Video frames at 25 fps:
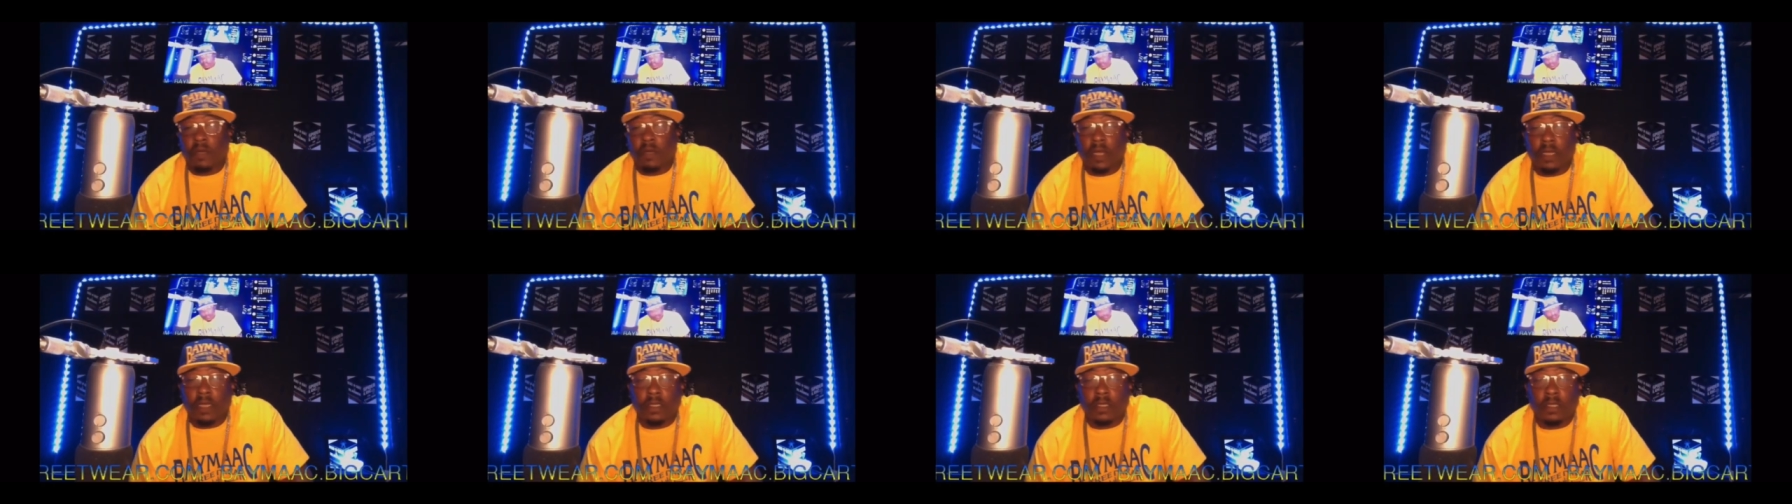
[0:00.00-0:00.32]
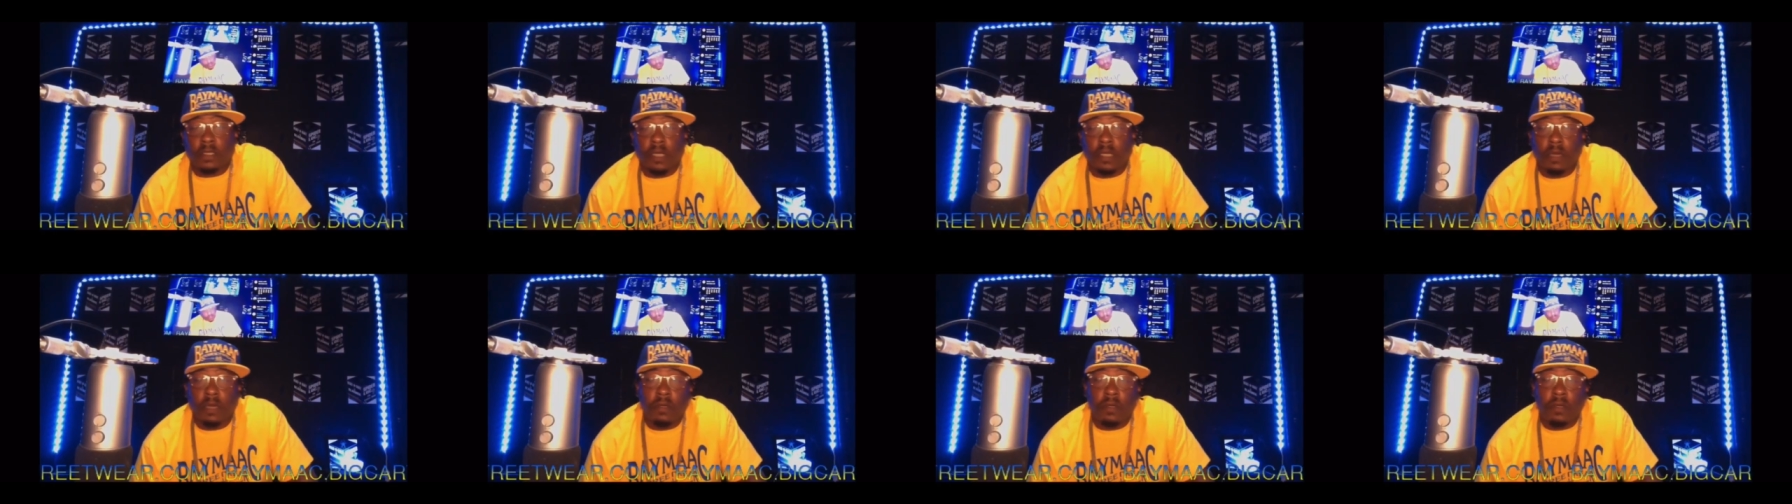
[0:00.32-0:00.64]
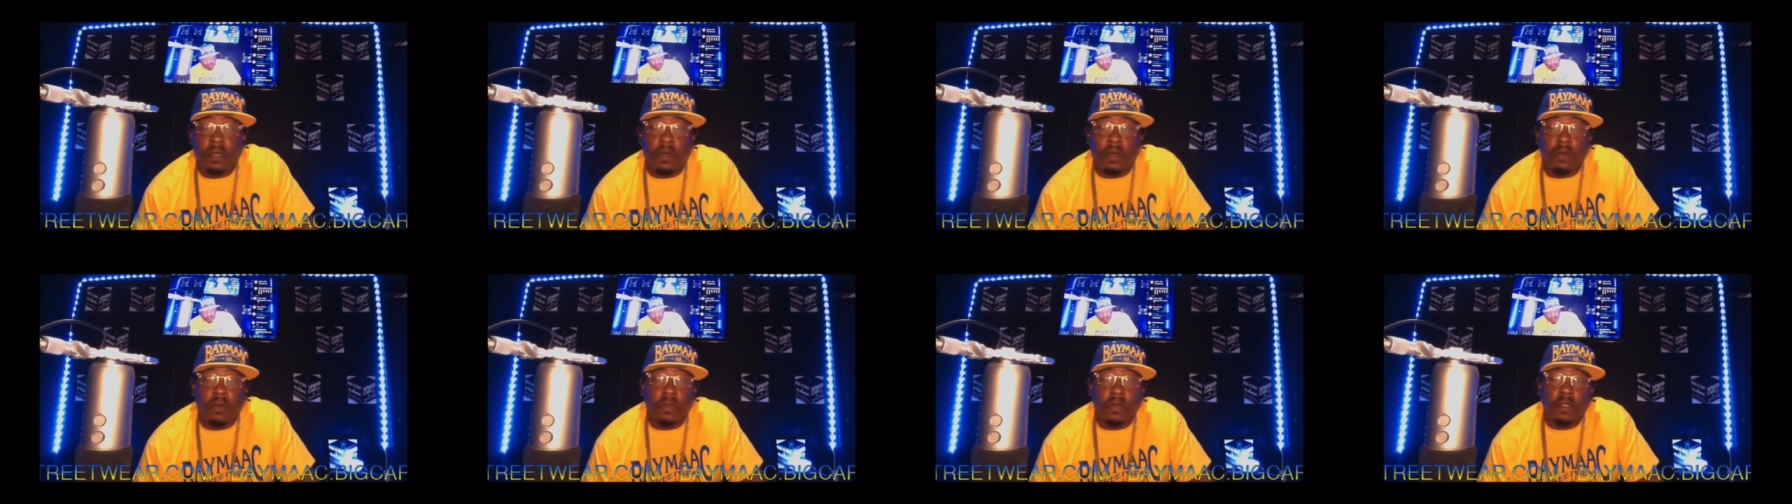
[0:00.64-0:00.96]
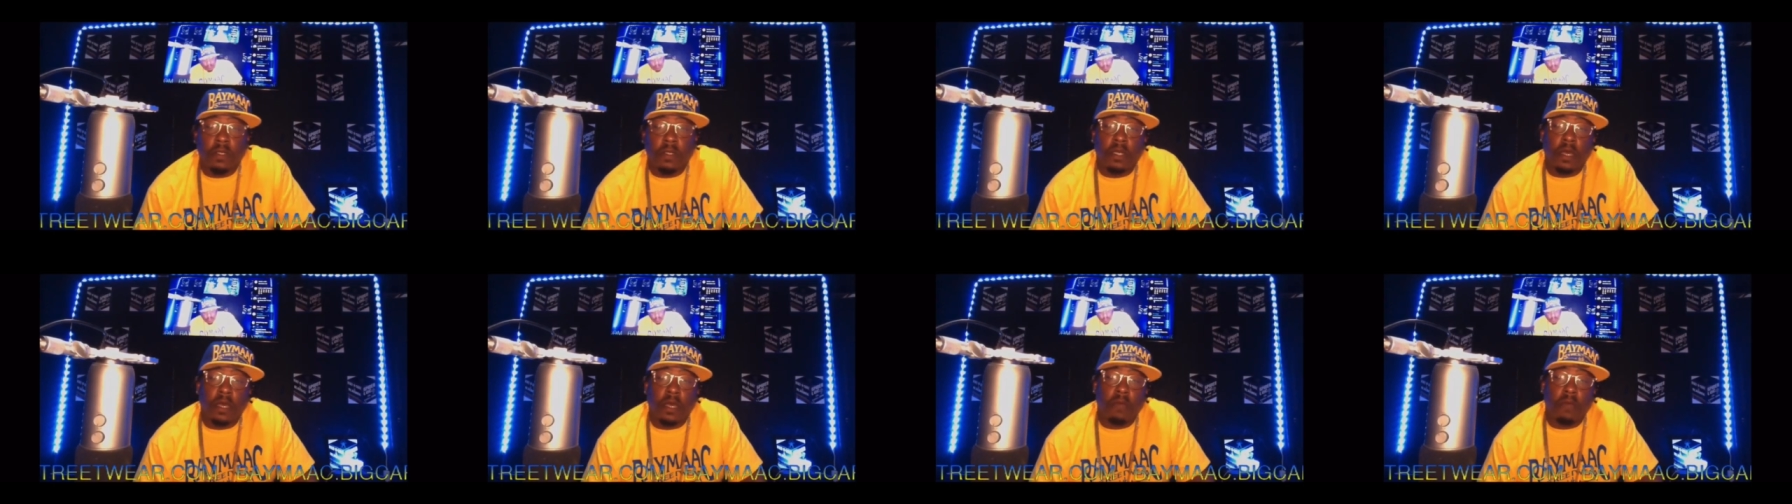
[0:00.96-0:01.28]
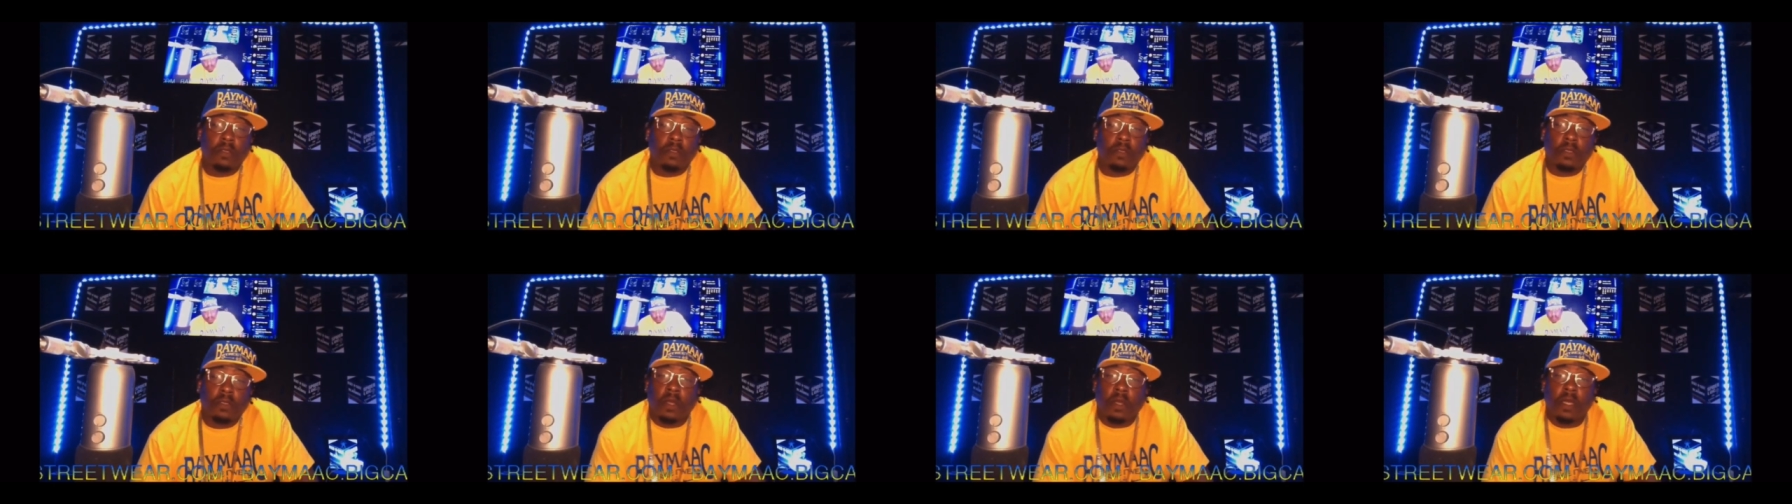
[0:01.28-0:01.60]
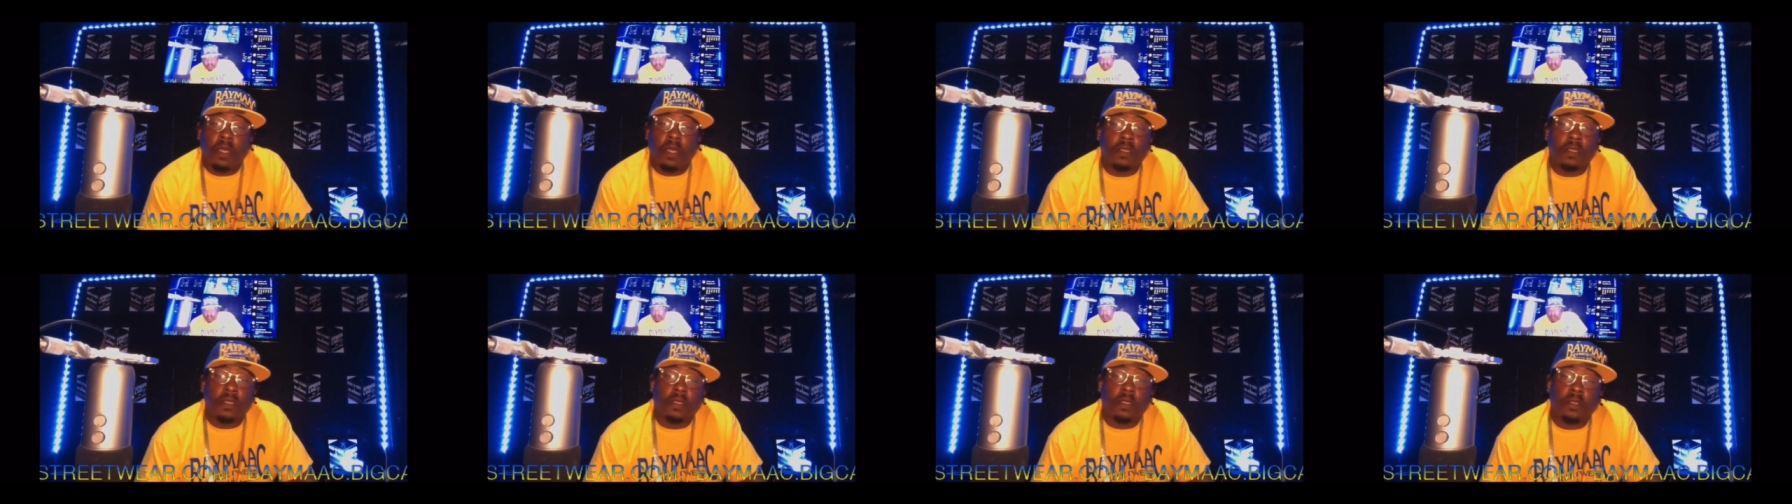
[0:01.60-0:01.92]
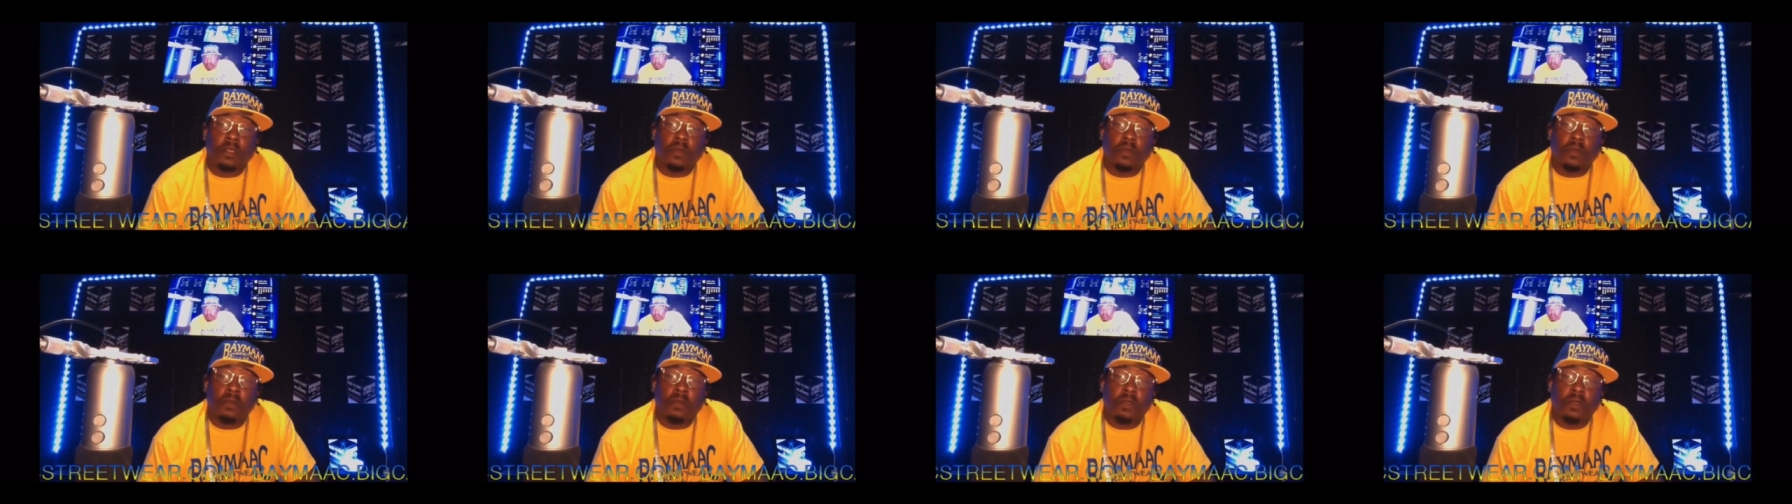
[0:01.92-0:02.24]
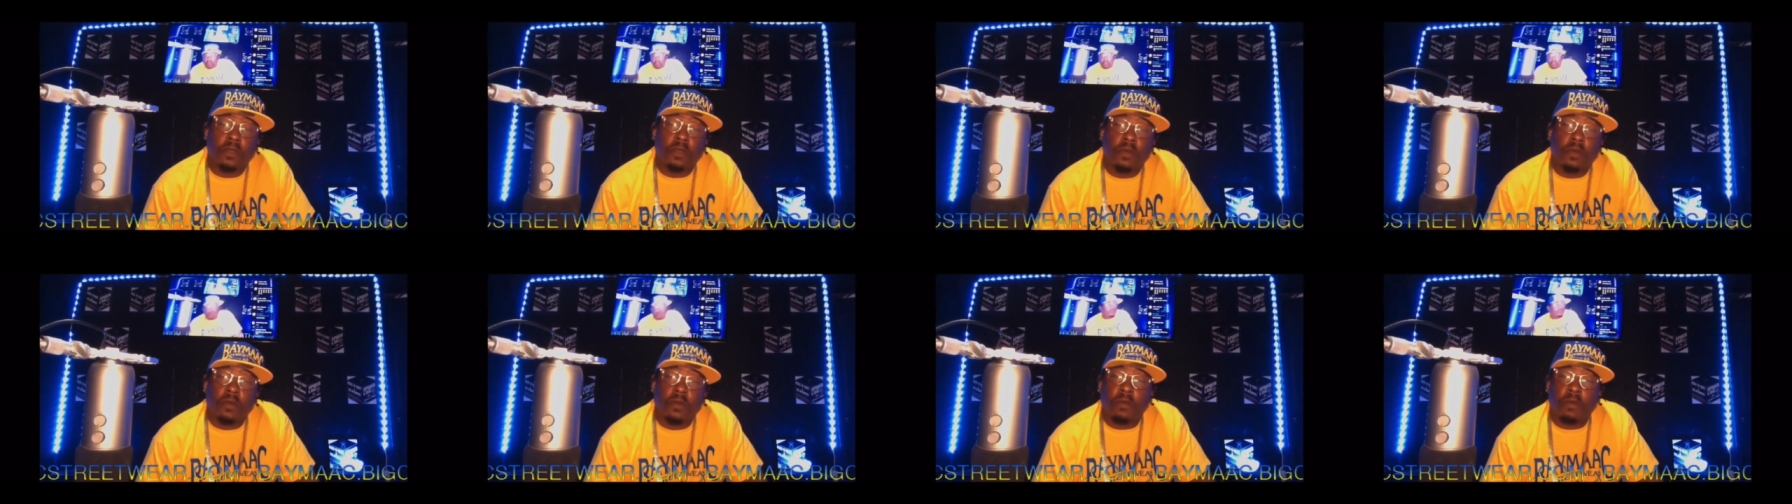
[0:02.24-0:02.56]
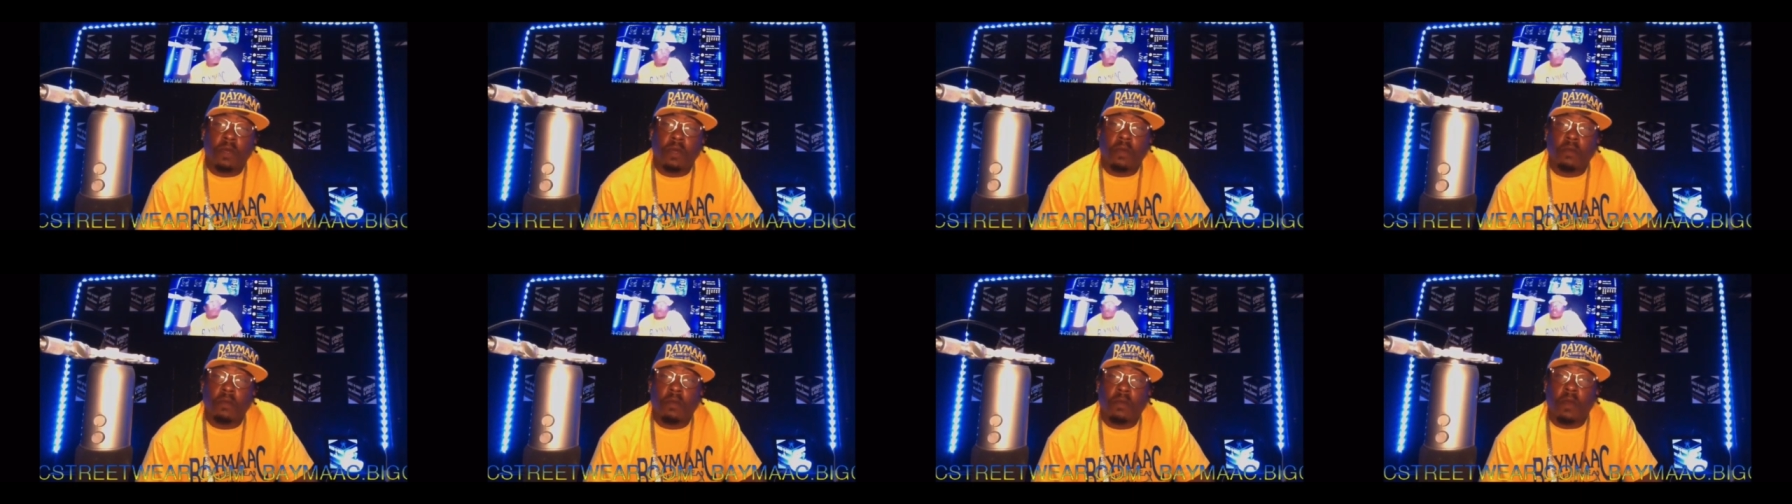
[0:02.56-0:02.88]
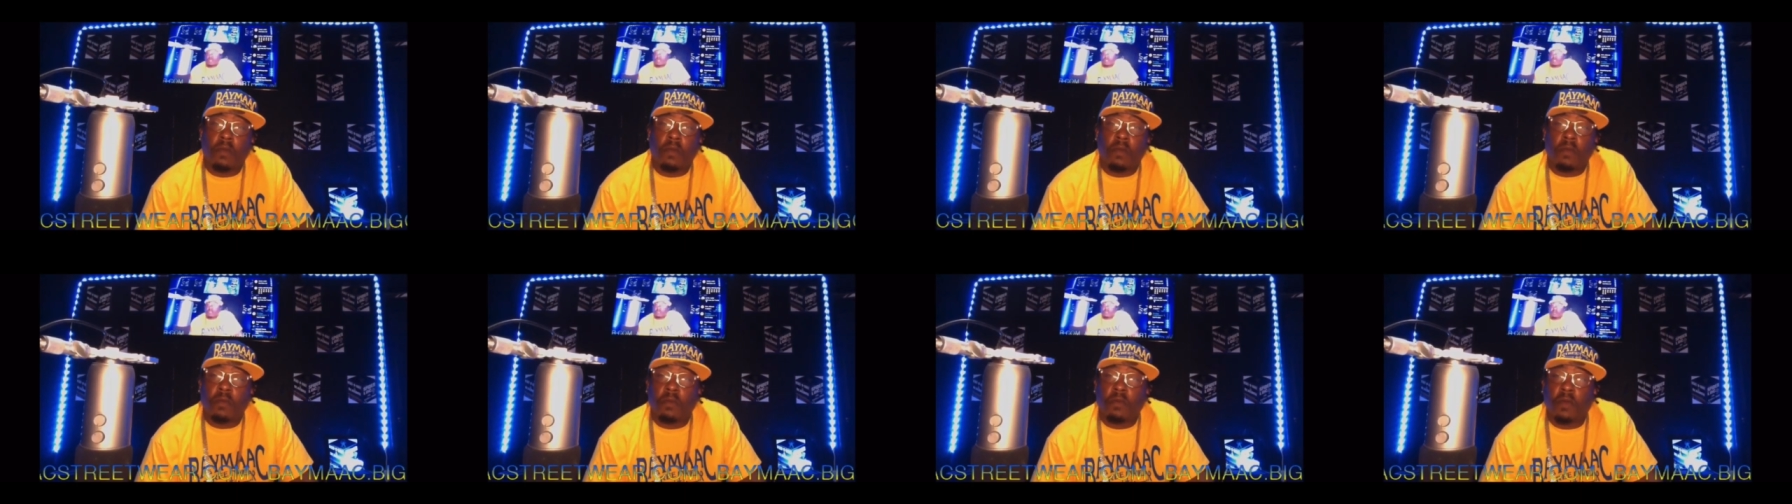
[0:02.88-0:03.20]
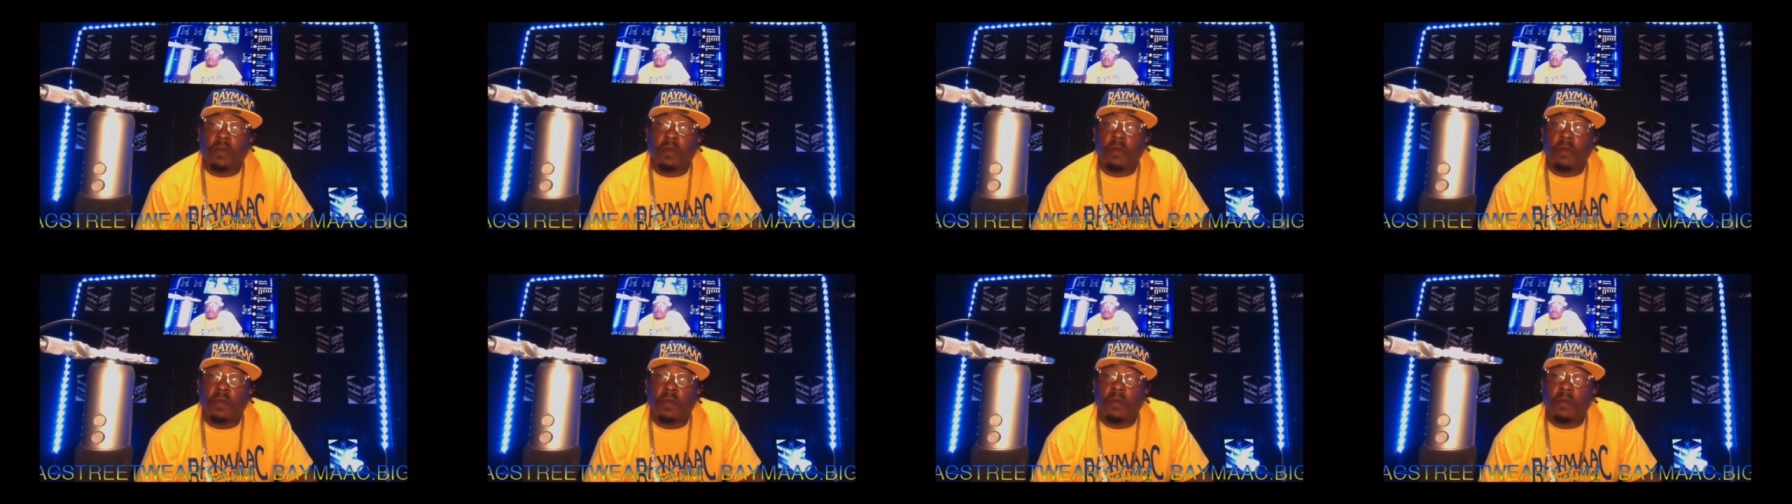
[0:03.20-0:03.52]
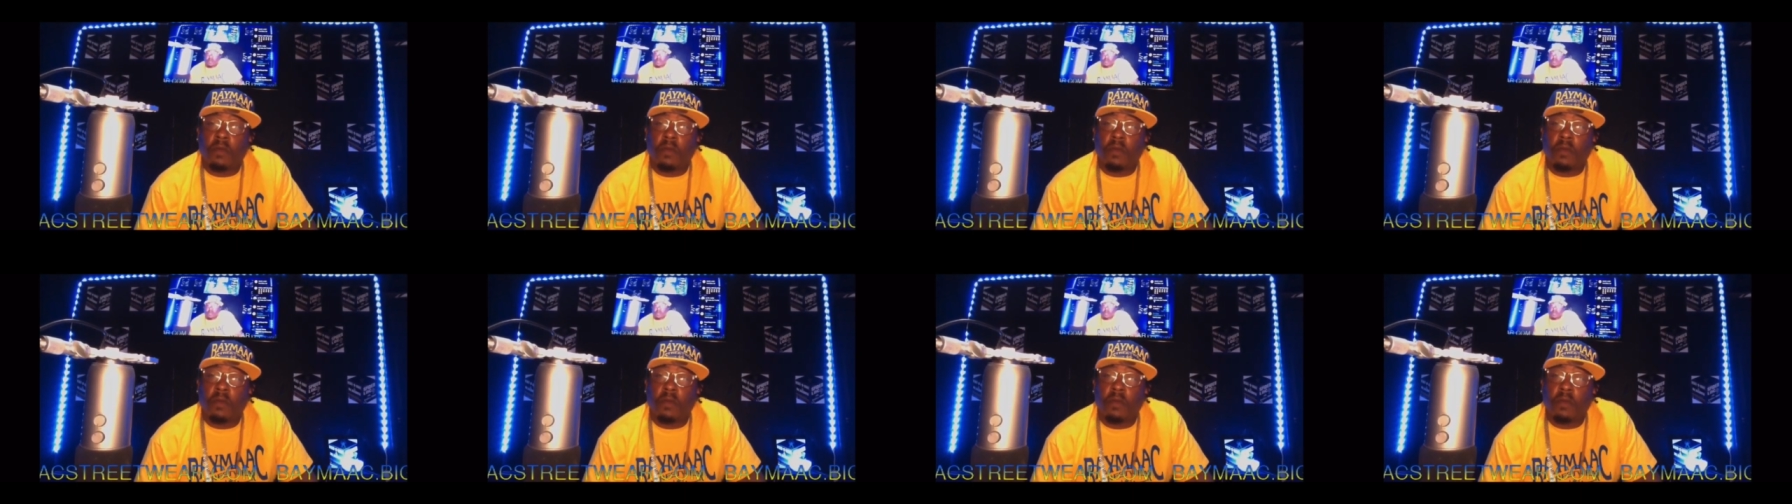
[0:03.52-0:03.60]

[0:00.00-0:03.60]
I stumbled on it. That was crazy to me. On oh, my mama, mom.